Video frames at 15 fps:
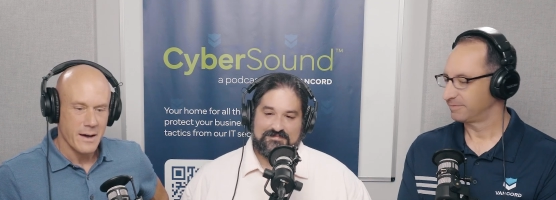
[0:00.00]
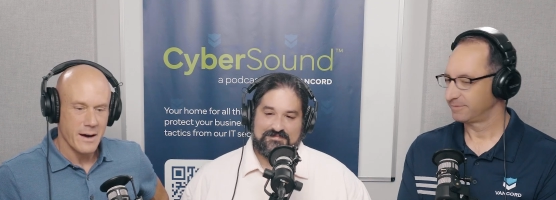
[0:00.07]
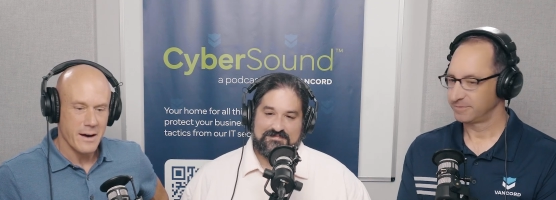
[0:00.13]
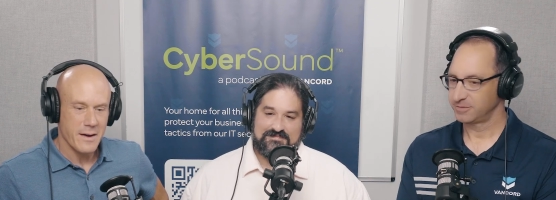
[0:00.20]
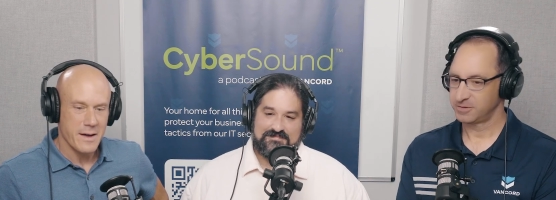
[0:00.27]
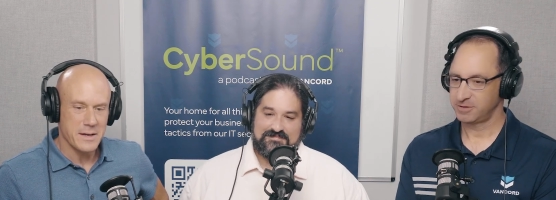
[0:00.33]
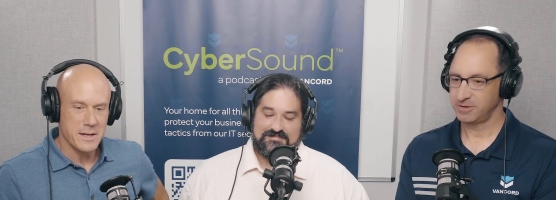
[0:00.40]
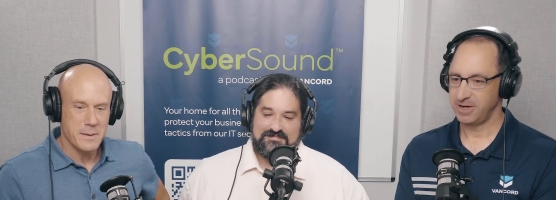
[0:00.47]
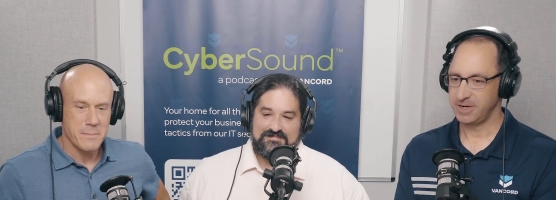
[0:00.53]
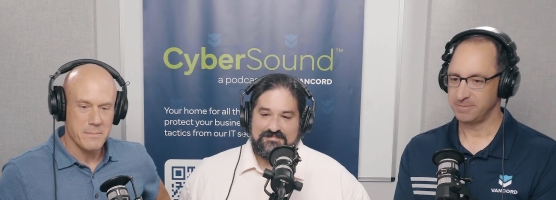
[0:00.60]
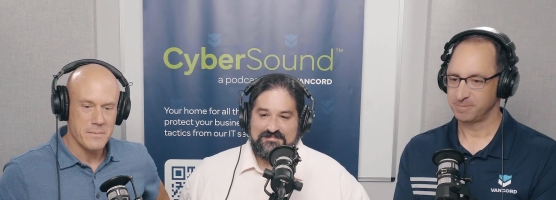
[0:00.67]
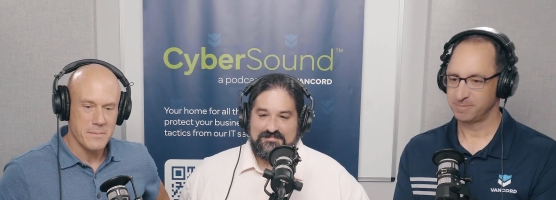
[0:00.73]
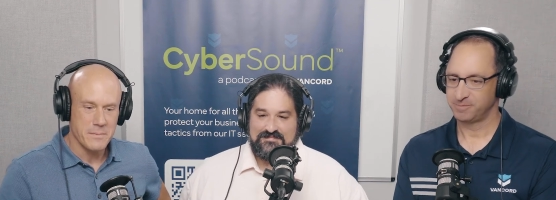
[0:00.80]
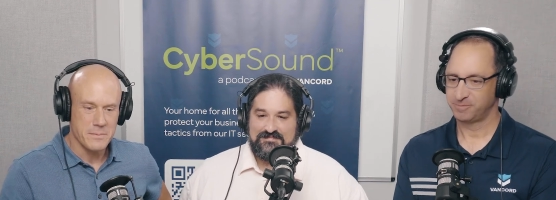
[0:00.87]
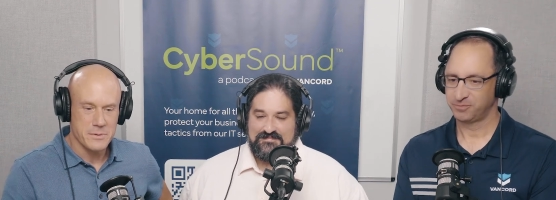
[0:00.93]
Speaker 1: Uh, any
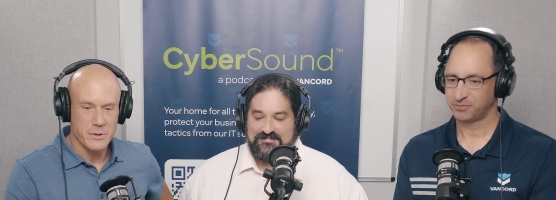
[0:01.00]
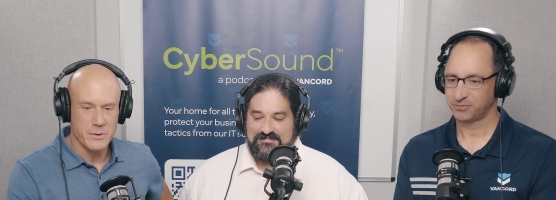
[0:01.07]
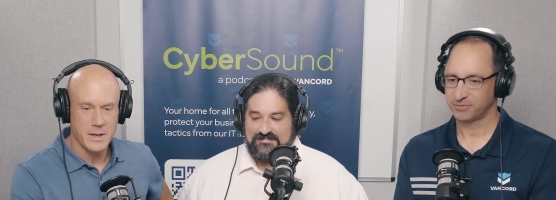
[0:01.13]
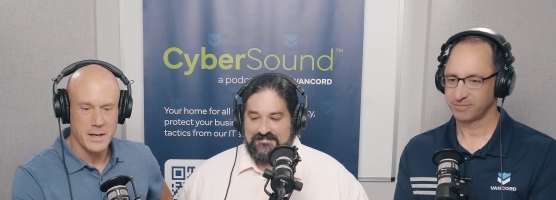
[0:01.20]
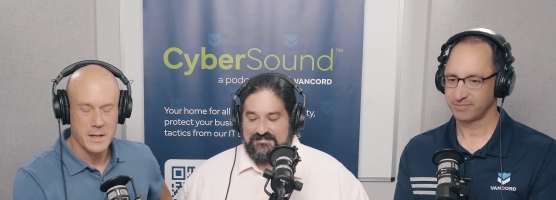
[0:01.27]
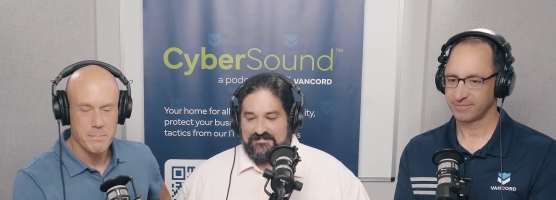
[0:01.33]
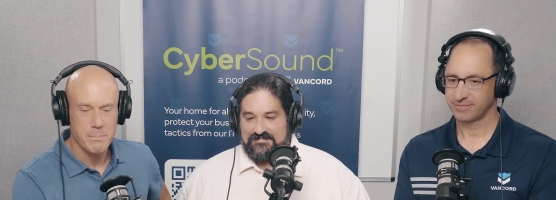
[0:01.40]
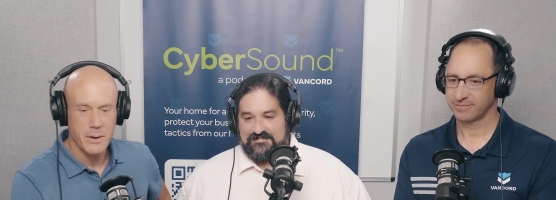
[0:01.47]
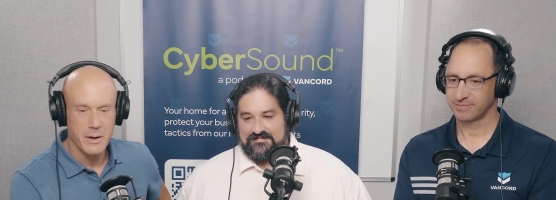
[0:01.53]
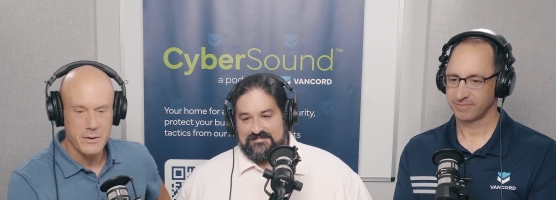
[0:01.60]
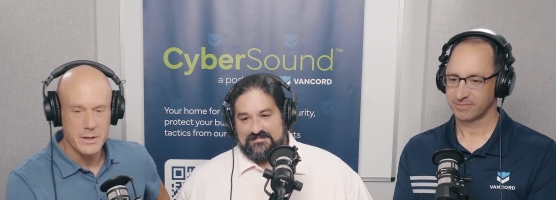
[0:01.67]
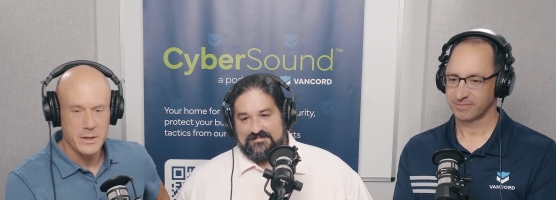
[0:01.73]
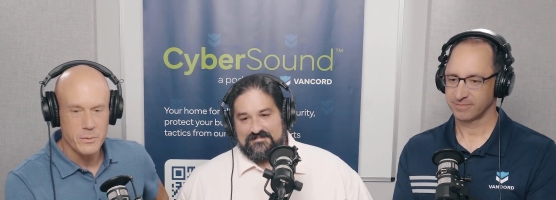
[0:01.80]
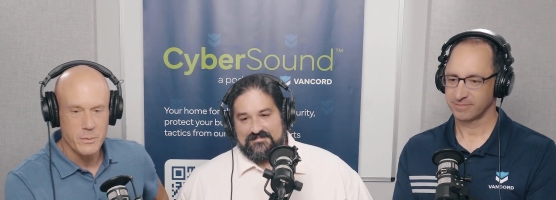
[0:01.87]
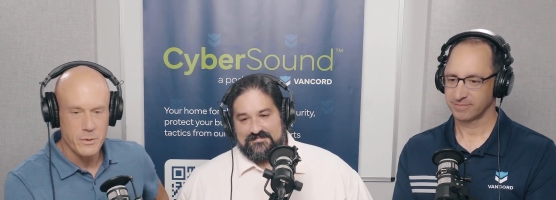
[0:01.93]
great. Tony? Any
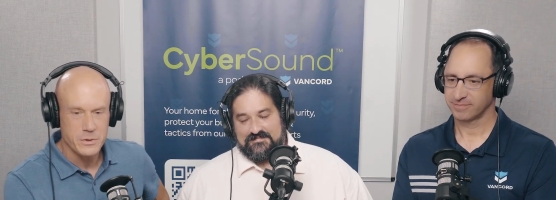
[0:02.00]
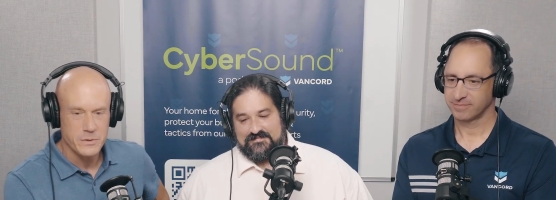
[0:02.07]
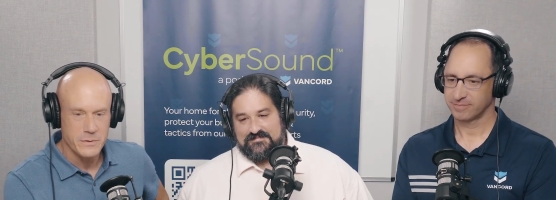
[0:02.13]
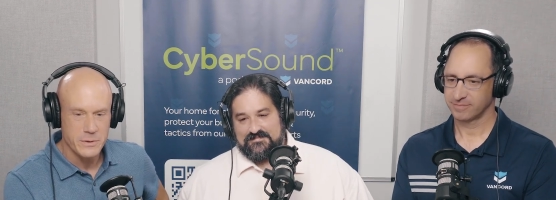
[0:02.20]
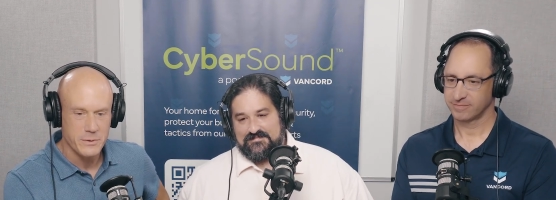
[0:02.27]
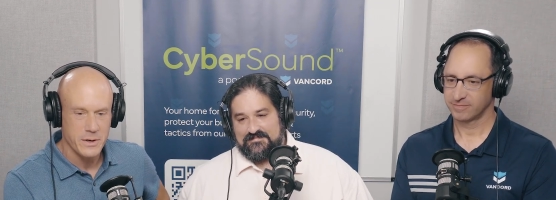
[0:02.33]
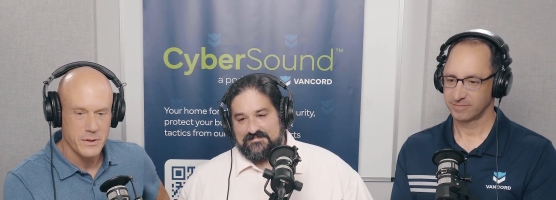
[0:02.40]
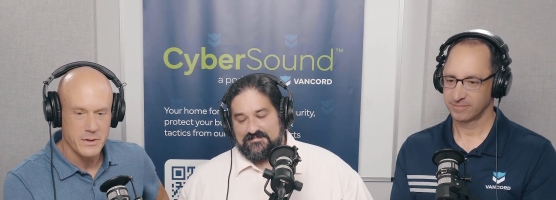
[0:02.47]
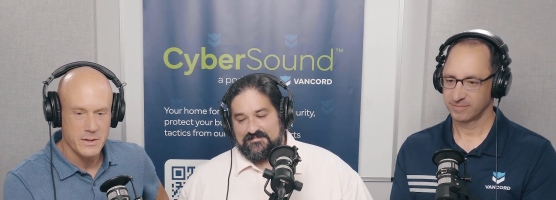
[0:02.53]
parting words for you?